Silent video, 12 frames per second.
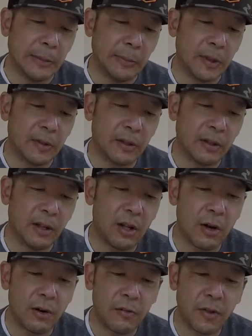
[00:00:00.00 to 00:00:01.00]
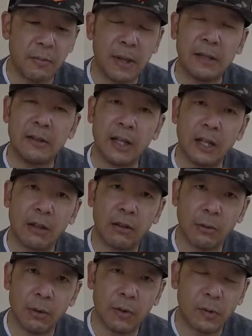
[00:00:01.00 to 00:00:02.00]
It's a little harder for the bait to get
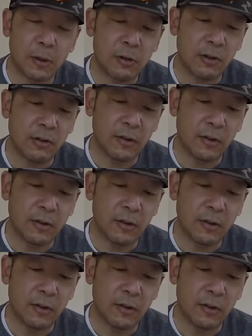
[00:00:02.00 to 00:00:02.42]
through, especially if